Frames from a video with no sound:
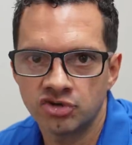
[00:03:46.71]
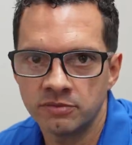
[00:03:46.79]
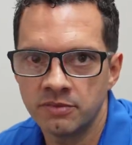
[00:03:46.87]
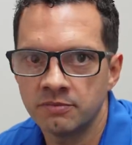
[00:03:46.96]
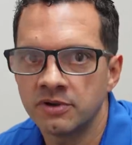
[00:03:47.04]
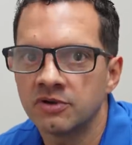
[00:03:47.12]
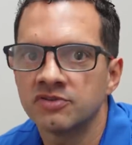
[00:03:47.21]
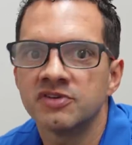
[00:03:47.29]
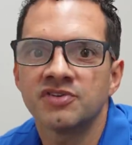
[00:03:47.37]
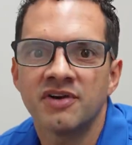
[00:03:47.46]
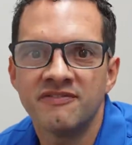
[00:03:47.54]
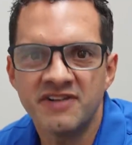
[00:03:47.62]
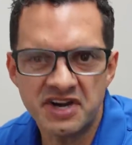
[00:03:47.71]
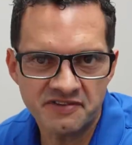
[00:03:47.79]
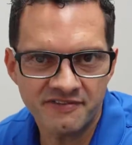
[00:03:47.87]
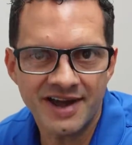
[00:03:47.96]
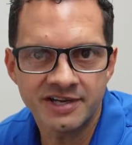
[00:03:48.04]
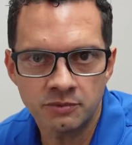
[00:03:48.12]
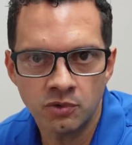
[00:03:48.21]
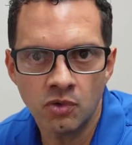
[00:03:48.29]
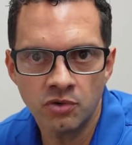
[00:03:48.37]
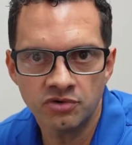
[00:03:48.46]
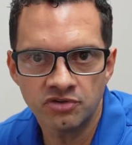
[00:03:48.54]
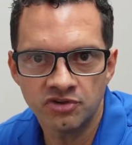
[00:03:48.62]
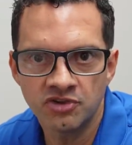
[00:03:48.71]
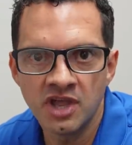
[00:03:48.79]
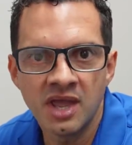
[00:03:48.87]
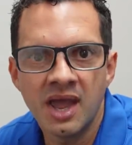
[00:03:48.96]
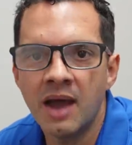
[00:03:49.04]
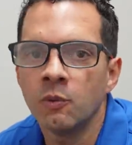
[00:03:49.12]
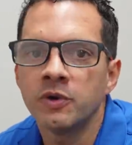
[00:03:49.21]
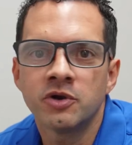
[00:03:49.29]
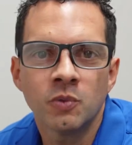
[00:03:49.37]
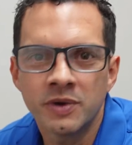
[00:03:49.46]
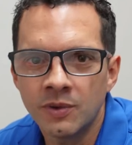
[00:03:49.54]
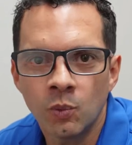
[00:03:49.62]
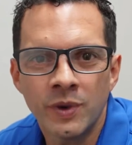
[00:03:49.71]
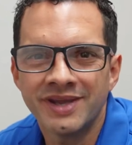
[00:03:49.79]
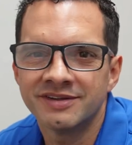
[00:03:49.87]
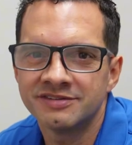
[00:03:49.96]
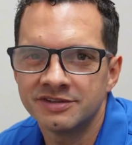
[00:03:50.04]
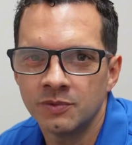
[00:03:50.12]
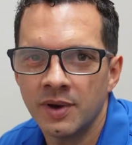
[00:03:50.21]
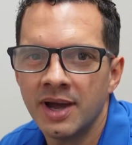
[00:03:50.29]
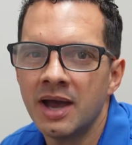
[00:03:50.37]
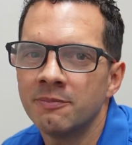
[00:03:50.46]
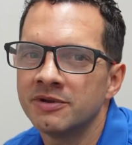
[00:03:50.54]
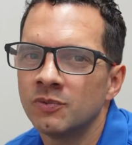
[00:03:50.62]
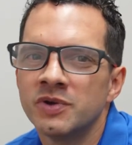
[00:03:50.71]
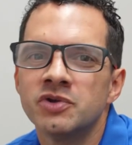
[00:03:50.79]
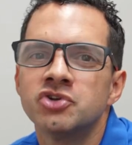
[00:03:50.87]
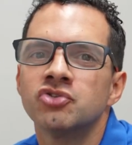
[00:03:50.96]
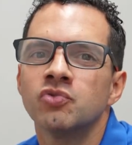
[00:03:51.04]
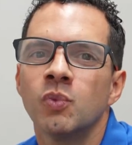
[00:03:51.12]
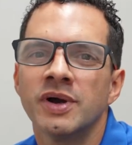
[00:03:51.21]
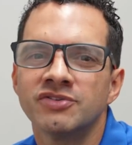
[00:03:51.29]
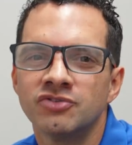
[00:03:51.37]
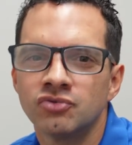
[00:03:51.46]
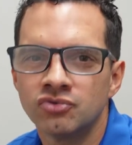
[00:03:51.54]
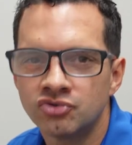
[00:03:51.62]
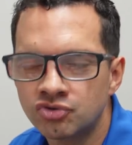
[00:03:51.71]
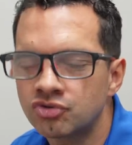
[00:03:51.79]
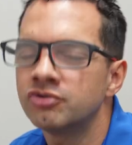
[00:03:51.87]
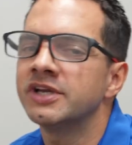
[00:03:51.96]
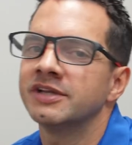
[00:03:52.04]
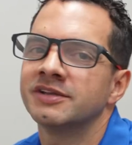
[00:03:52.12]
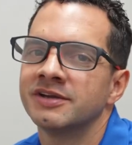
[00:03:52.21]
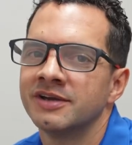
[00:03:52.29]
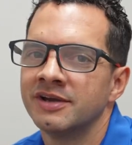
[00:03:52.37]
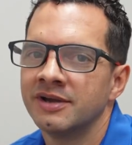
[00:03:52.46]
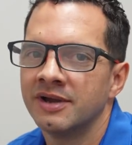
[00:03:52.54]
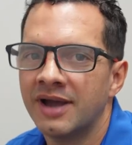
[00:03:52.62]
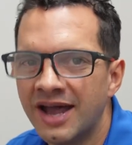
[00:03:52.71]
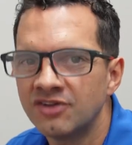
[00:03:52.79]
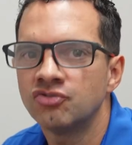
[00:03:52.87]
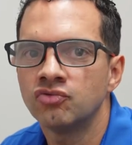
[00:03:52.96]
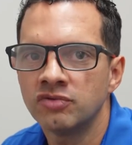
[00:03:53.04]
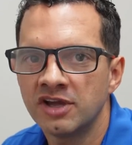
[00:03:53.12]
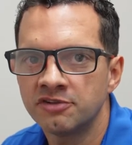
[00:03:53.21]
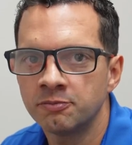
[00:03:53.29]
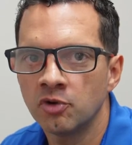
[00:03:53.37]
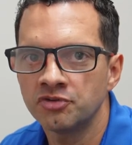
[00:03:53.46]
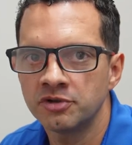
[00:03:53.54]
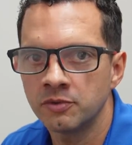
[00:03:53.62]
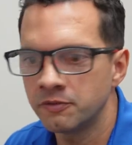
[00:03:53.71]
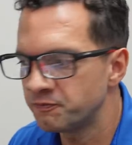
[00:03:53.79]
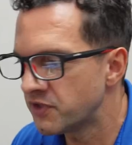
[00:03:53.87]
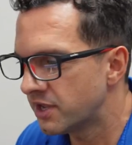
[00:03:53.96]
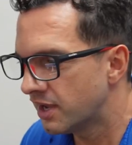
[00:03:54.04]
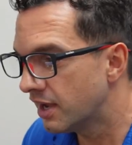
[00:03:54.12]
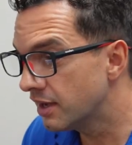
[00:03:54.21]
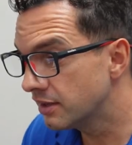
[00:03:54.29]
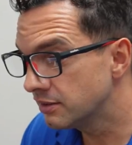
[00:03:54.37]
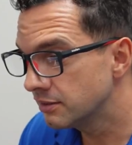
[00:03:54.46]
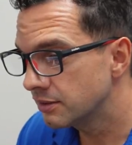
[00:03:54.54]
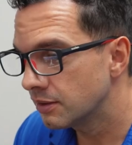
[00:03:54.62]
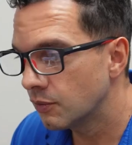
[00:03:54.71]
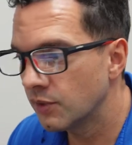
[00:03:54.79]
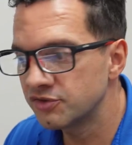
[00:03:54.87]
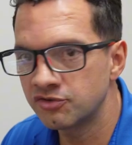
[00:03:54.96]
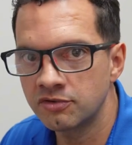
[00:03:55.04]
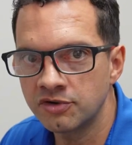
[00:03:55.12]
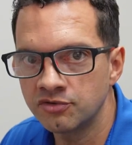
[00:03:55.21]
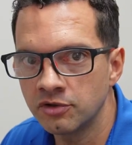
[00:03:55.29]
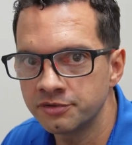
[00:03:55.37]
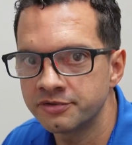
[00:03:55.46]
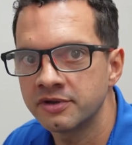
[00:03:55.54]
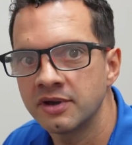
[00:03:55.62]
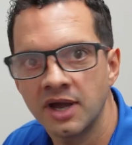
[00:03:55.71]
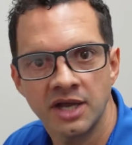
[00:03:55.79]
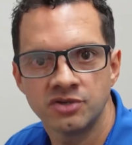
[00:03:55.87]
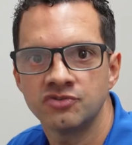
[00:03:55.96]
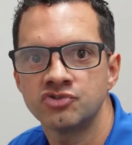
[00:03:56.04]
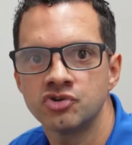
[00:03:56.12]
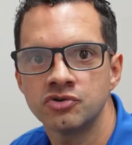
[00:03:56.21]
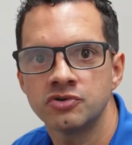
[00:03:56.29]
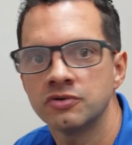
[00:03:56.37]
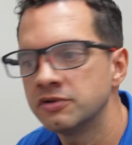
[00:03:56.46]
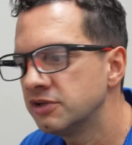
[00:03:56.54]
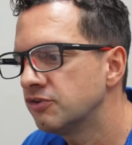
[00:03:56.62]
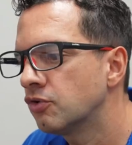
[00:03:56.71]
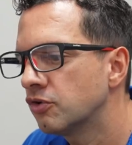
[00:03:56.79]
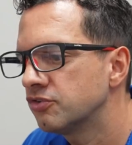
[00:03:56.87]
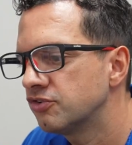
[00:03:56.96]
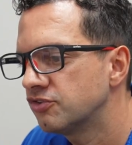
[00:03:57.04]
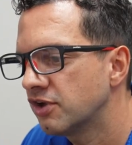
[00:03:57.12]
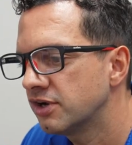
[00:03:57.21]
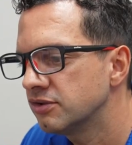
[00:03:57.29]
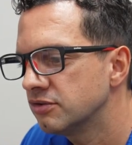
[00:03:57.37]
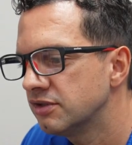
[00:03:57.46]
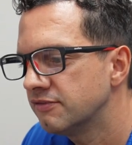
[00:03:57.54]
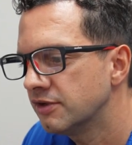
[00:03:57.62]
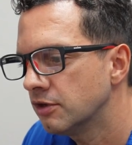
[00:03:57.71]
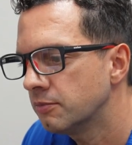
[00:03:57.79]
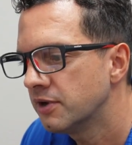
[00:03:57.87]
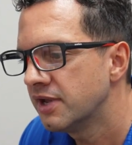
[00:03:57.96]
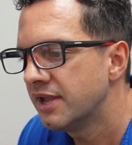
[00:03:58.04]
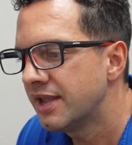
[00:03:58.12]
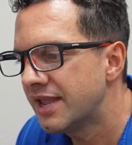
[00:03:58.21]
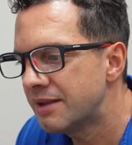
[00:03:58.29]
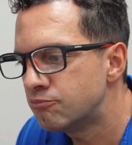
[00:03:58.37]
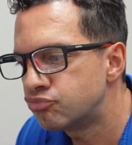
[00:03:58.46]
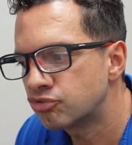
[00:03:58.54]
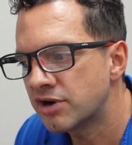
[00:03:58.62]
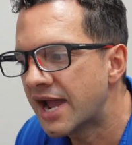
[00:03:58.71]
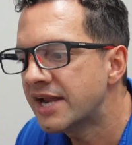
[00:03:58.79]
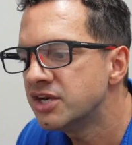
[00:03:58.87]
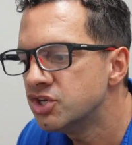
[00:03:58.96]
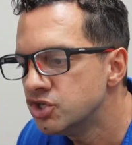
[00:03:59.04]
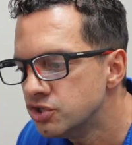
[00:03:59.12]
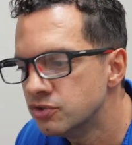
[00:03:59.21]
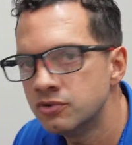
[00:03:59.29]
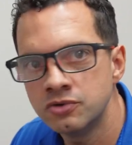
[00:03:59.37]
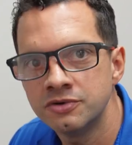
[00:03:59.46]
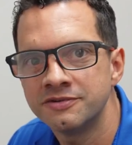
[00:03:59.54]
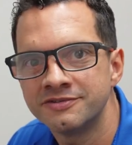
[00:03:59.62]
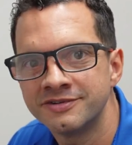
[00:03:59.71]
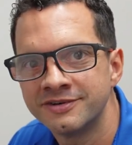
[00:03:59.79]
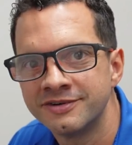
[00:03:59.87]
treatment because these are very valuable horses and we don't want to wait and see what happens. We just want to treat as soon as possible. And what's the result? I just showed you. This horse is starting to develop a brand new hoof.